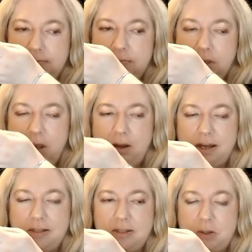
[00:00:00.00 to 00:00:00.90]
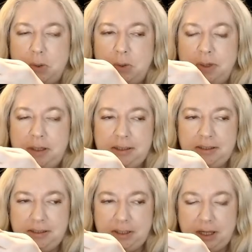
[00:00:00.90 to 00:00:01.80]
Alright, so
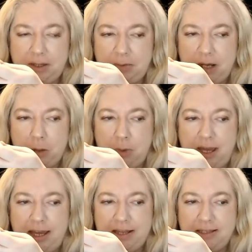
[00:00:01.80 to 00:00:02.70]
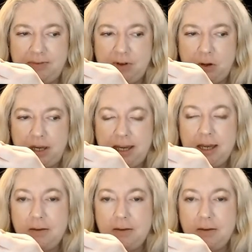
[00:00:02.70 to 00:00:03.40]
right away it's a very,